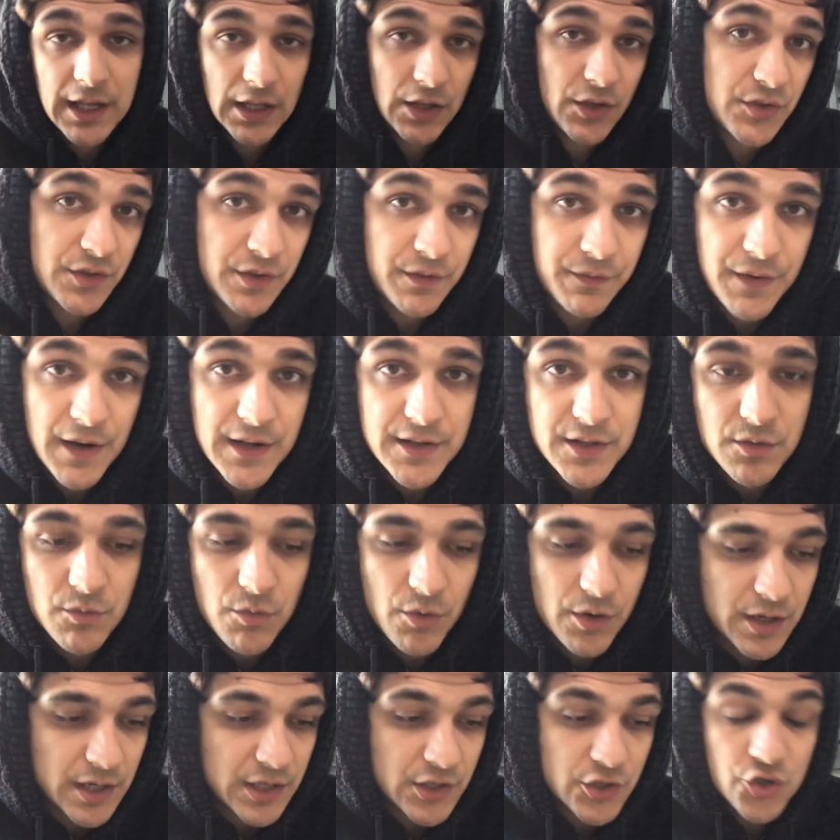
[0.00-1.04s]
kilos on the front
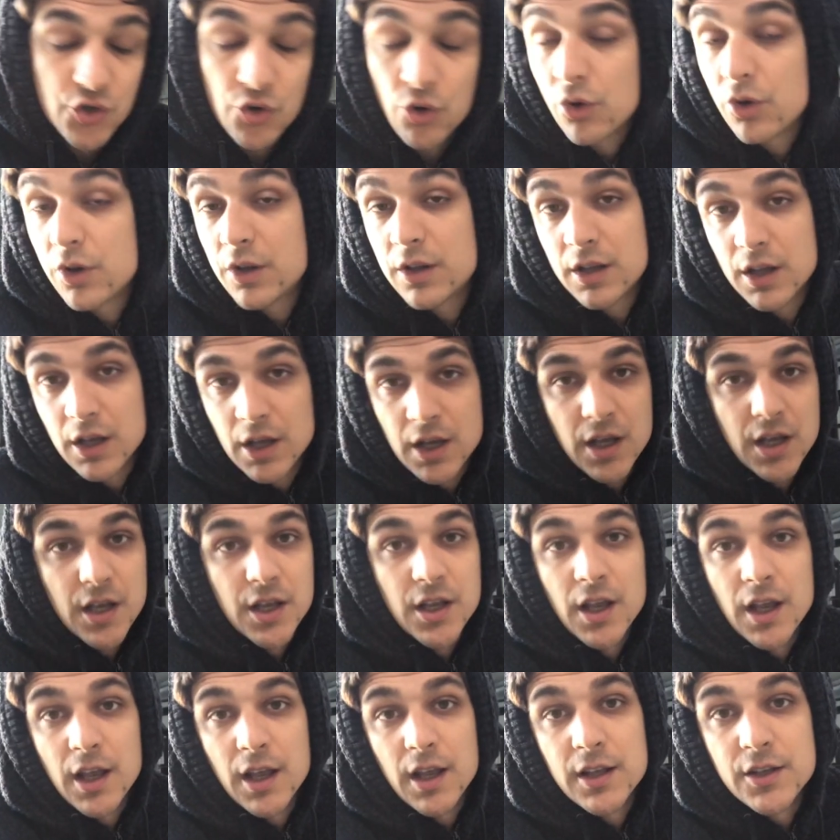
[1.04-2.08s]
squat, enjoy
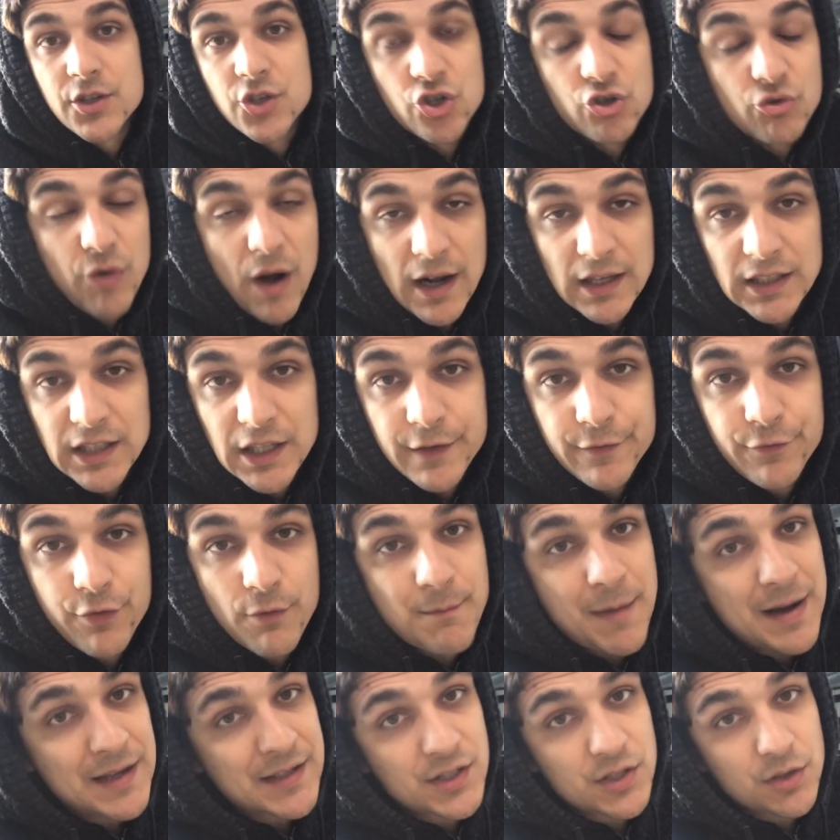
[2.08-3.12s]
struggling for
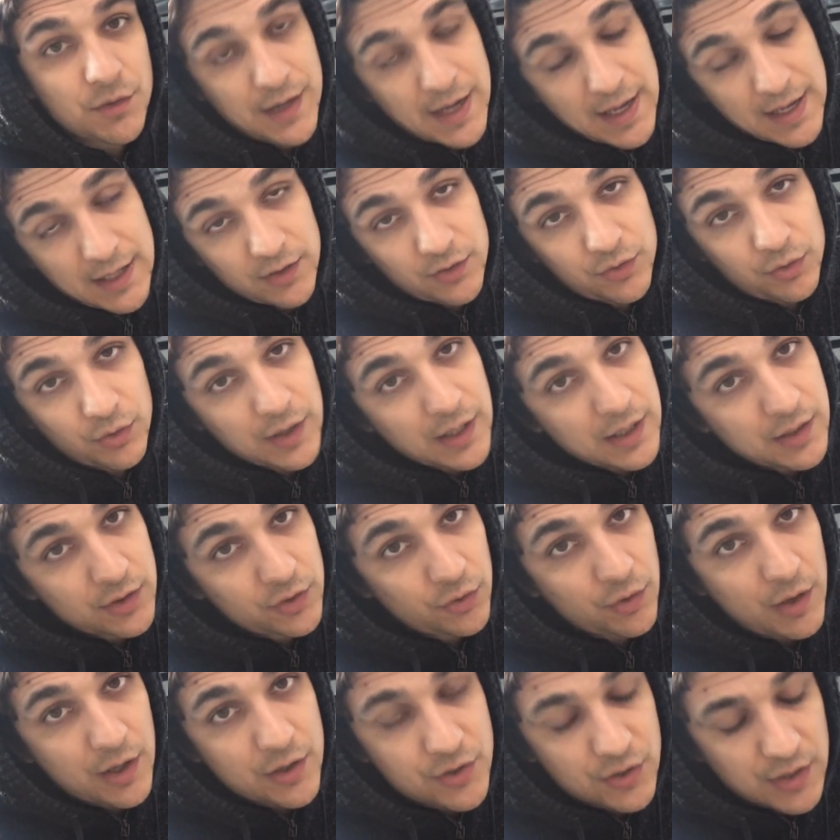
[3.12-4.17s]
months on end to hit
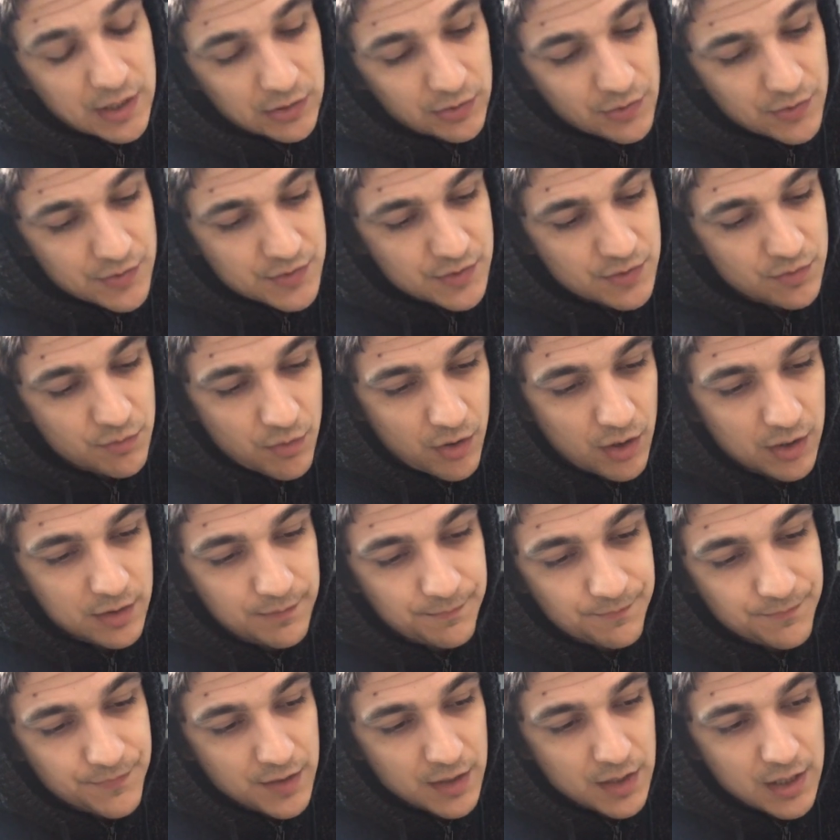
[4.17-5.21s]
200 kilos squat.
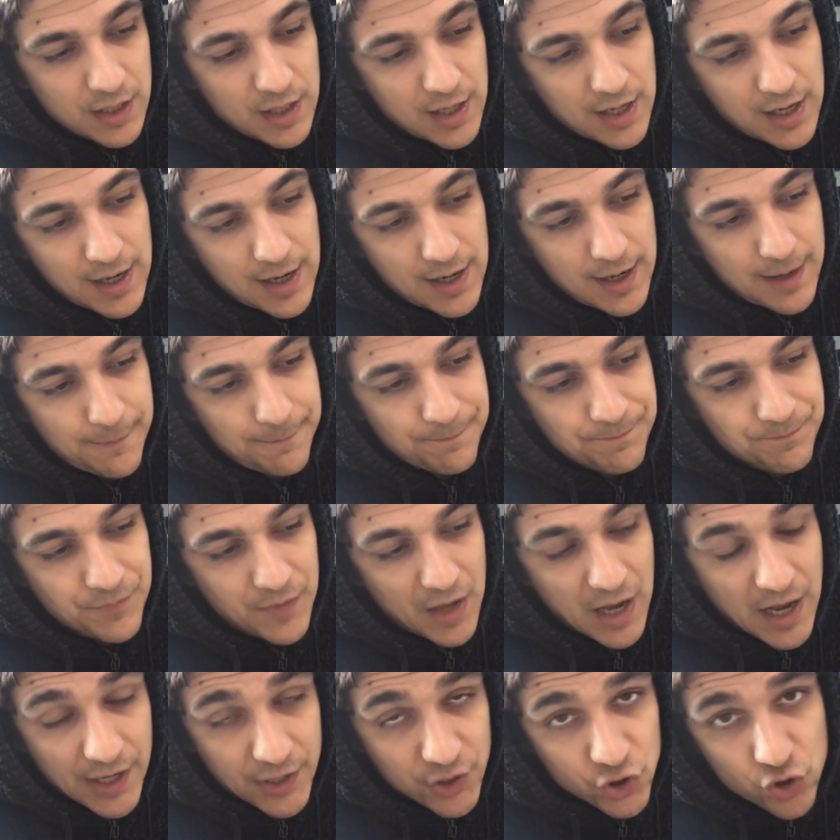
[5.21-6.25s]

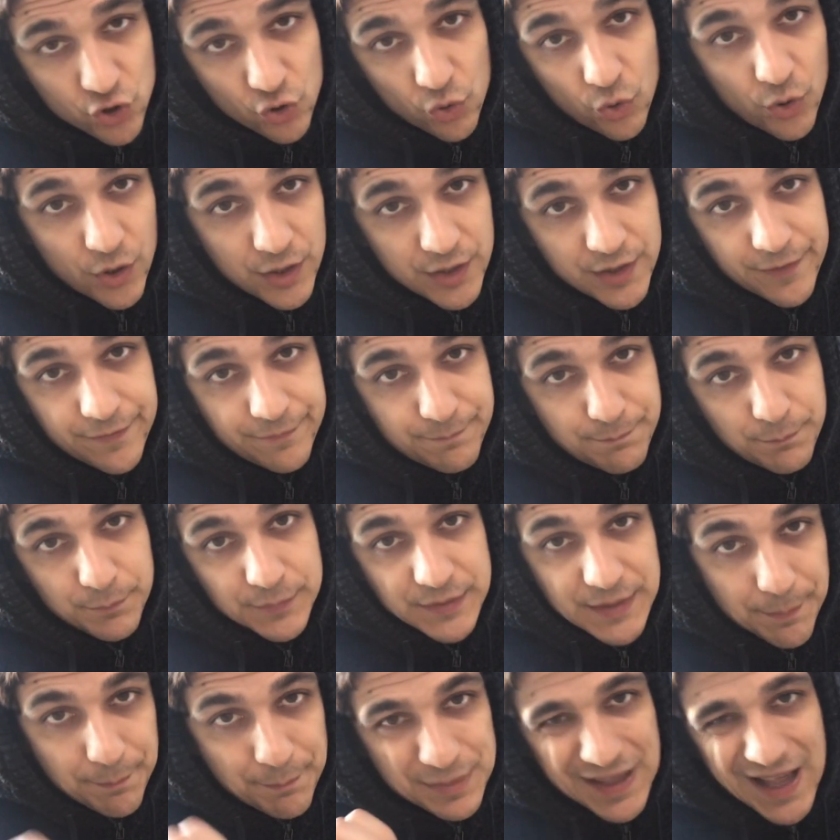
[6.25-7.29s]
Um, I enjoy the,
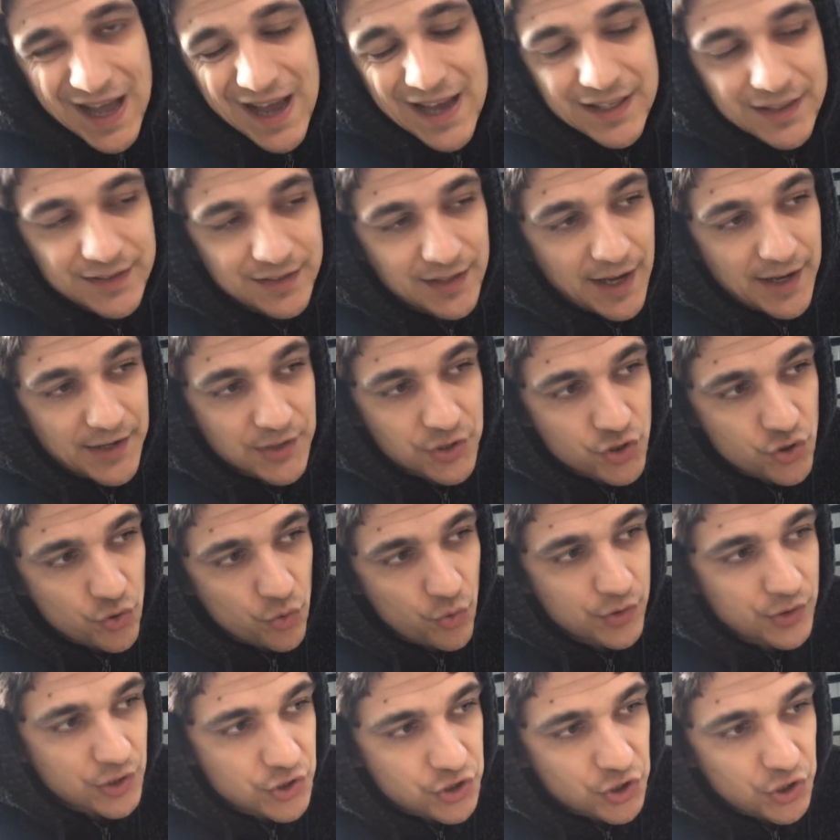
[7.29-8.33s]
the plight, I
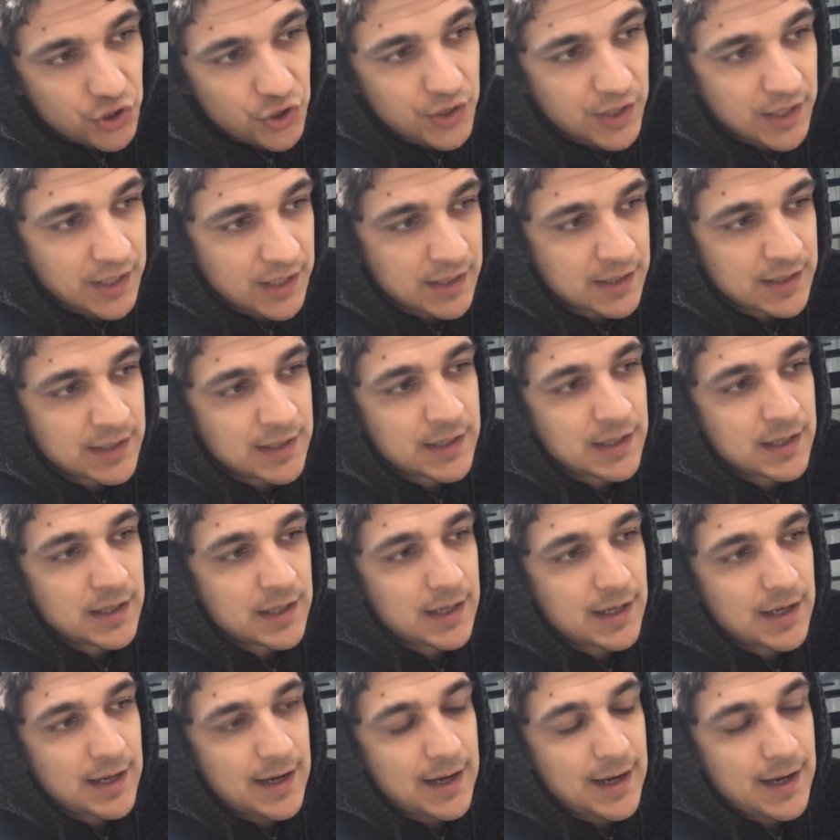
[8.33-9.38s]
enjoy the journey,
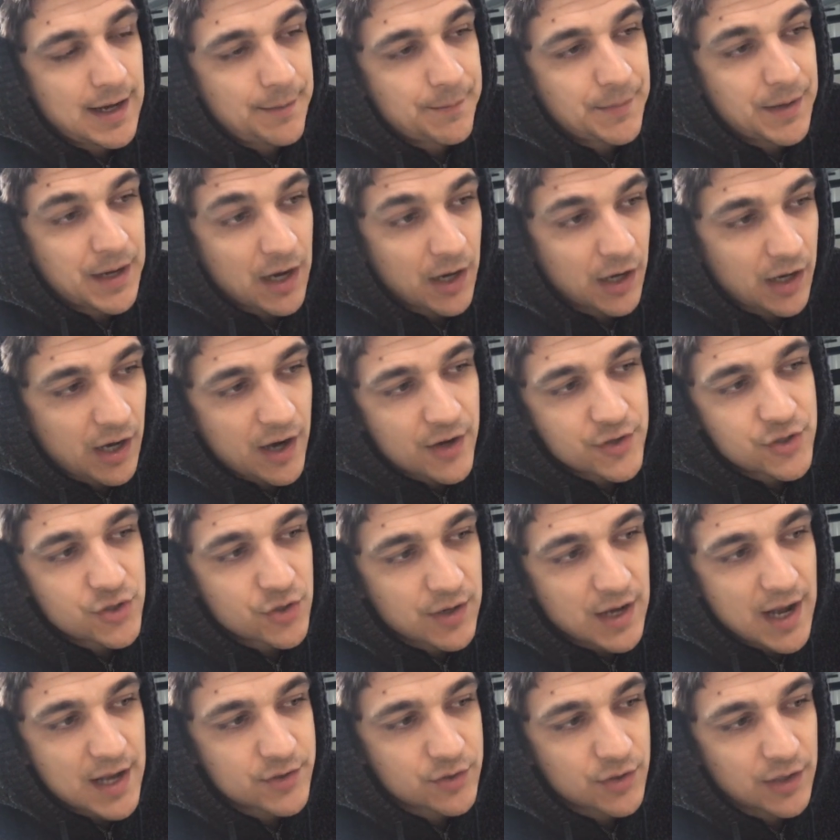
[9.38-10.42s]
um, and I encourage
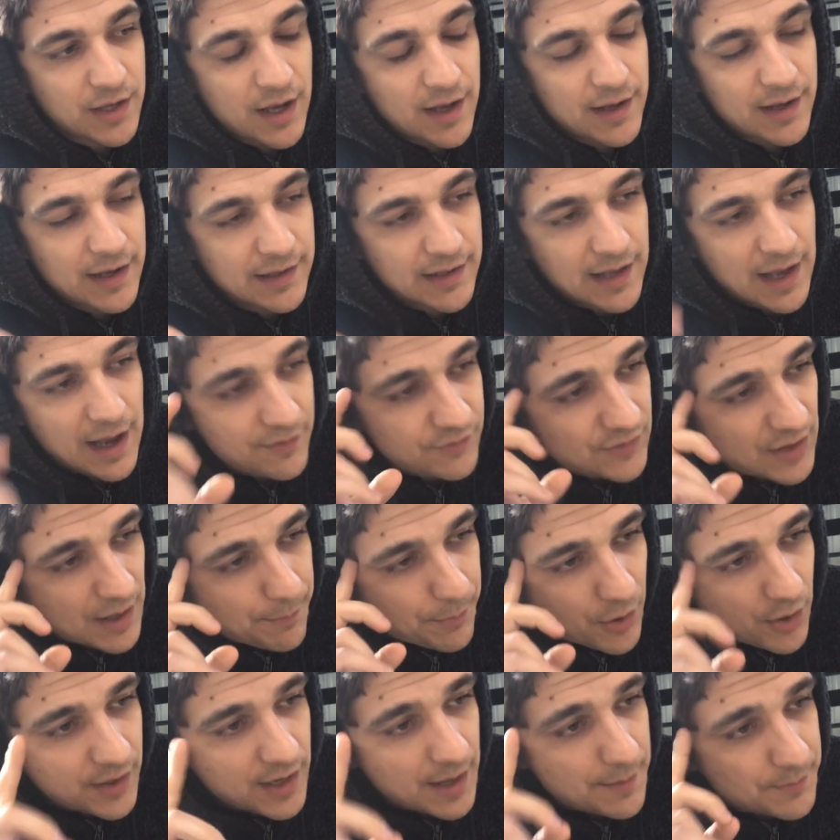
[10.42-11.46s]
you guys to have
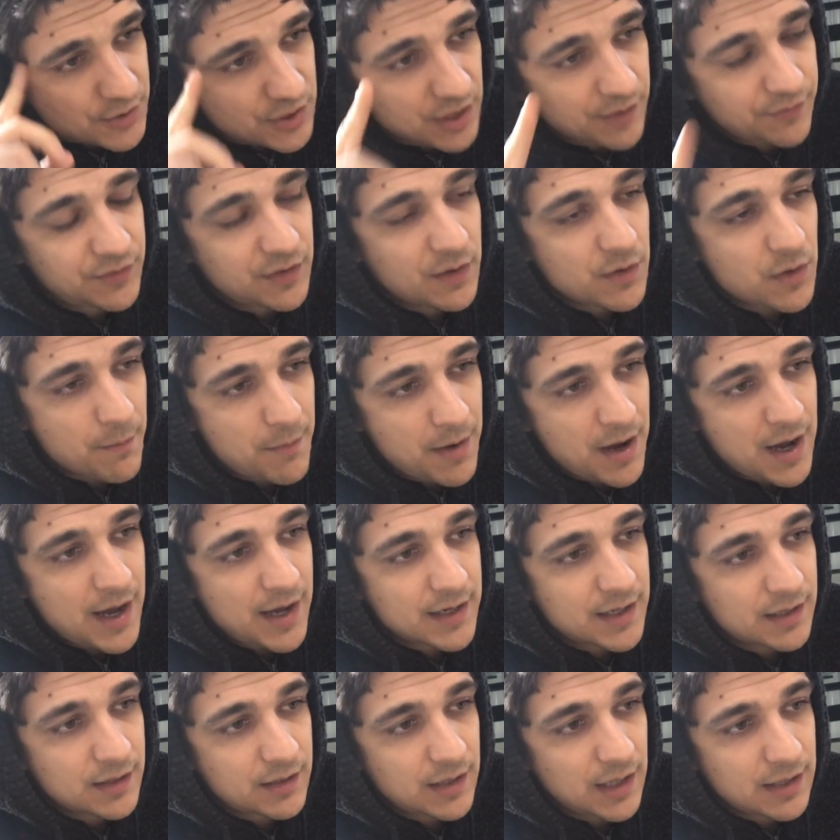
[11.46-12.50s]
that paradigm shift in your
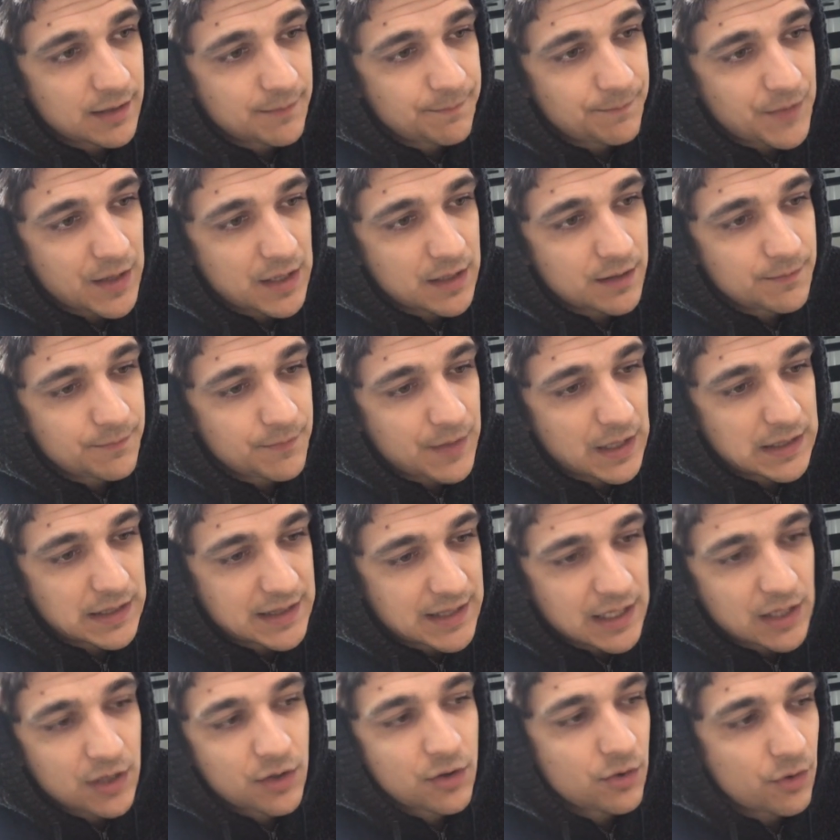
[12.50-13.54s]
mind and, and, and,
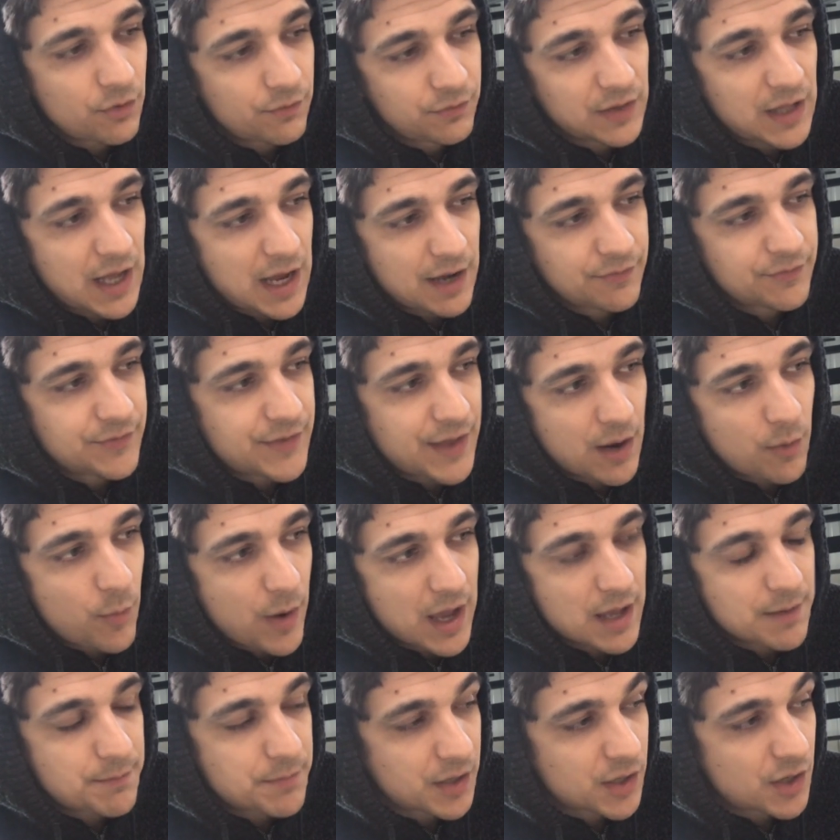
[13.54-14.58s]
and think of life that
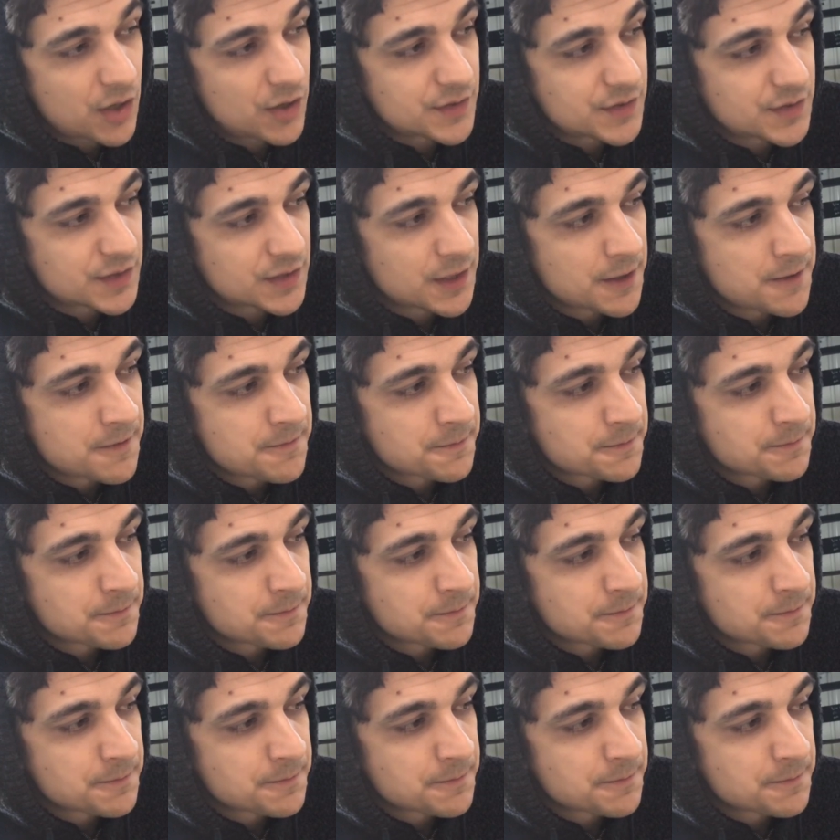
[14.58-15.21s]
way because